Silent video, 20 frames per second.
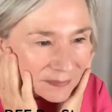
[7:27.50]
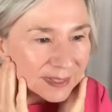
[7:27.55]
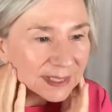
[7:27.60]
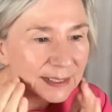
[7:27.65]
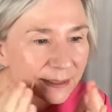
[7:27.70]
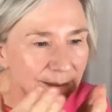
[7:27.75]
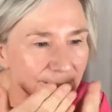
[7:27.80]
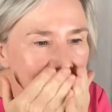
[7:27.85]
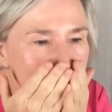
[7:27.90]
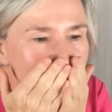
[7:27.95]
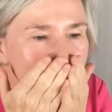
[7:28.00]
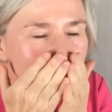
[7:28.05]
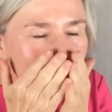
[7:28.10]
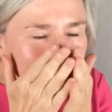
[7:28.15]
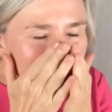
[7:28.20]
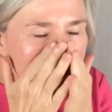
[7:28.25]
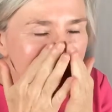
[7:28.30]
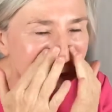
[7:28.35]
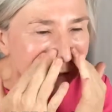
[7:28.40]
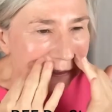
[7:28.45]
And
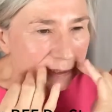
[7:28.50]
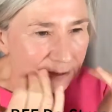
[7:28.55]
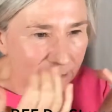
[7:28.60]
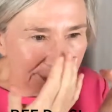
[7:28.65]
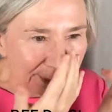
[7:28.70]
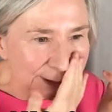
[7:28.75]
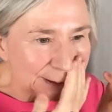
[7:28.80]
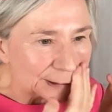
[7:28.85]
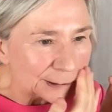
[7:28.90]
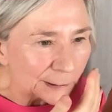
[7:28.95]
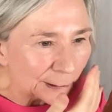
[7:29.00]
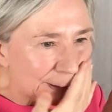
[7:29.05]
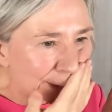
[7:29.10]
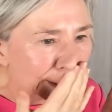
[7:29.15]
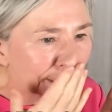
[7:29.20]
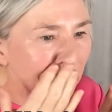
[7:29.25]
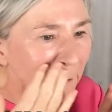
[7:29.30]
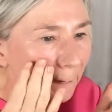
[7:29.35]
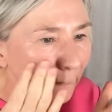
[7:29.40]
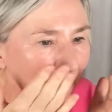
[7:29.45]
oh, it smells so good.